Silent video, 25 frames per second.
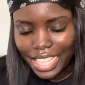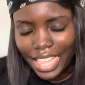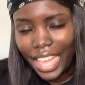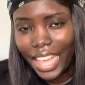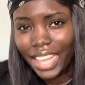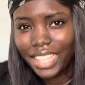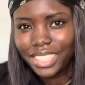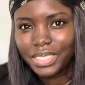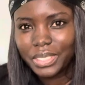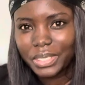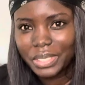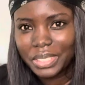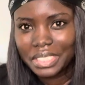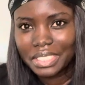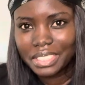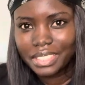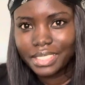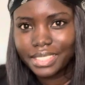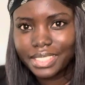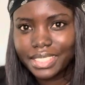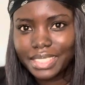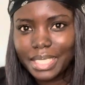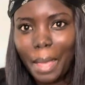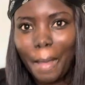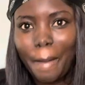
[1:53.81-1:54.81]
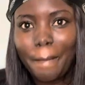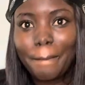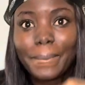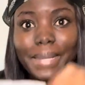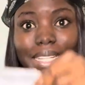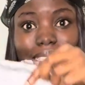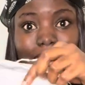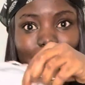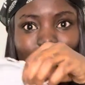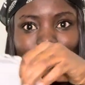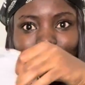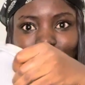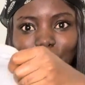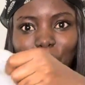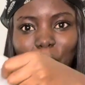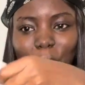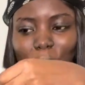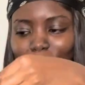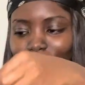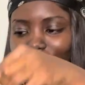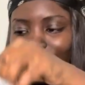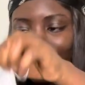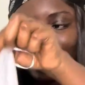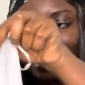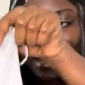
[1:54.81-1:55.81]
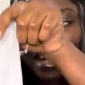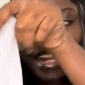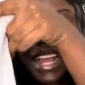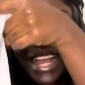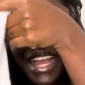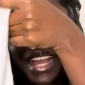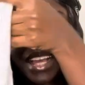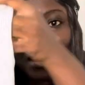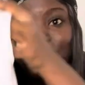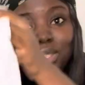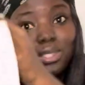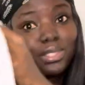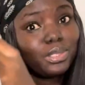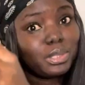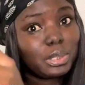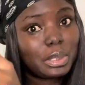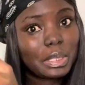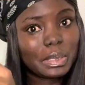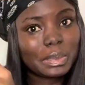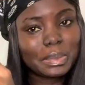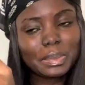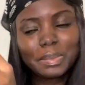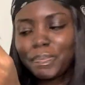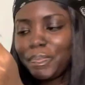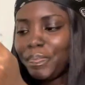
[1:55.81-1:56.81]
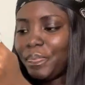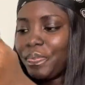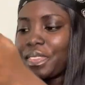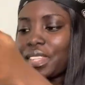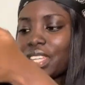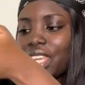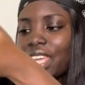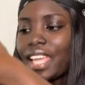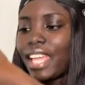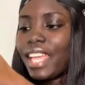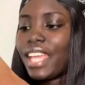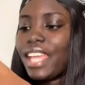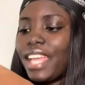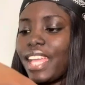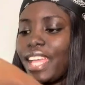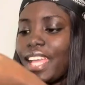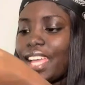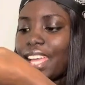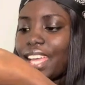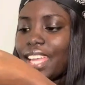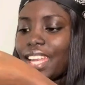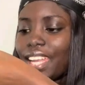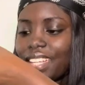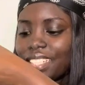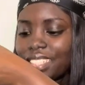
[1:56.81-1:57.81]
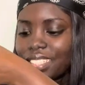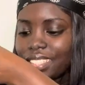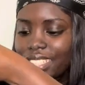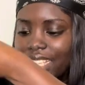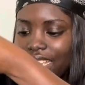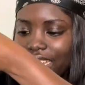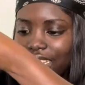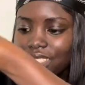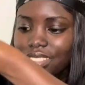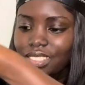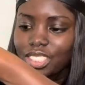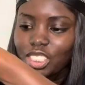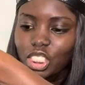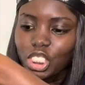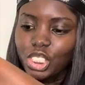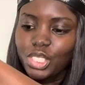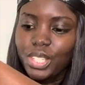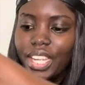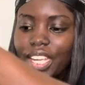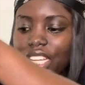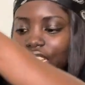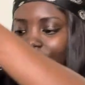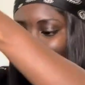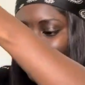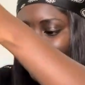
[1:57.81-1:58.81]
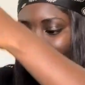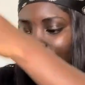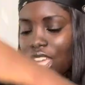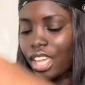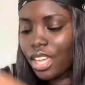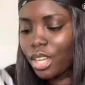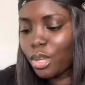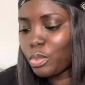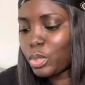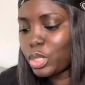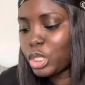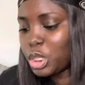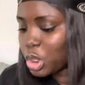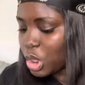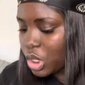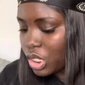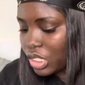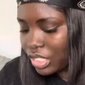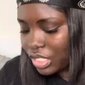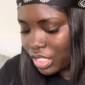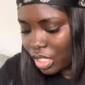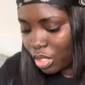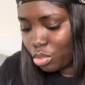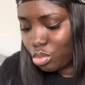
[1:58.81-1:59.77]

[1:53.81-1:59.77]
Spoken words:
I saw this method on YouTube and I decided to try it, which is the